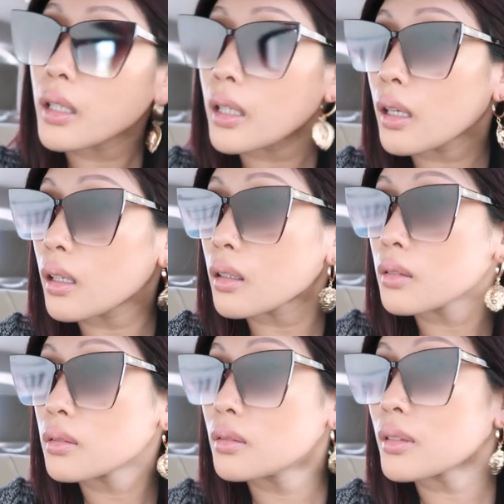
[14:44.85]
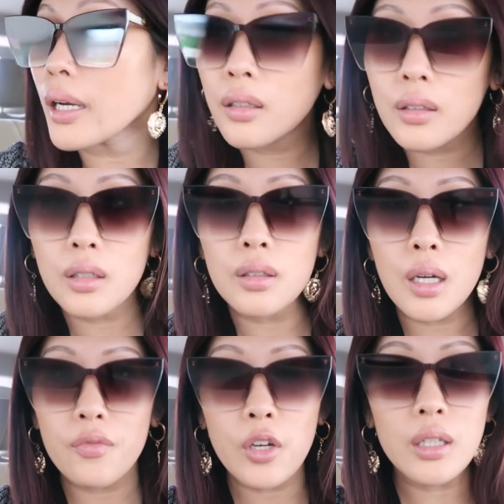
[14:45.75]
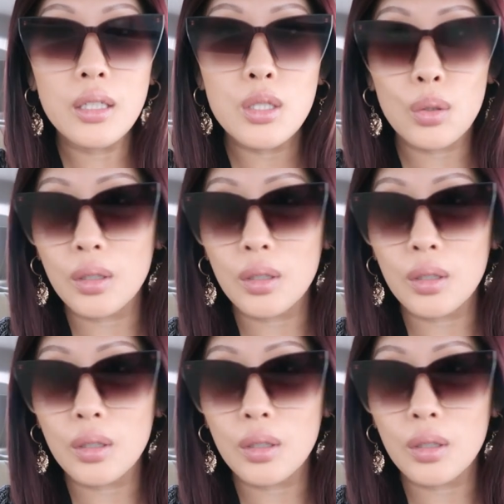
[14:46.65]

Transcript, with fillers: Yeah. I don't know. I'm very into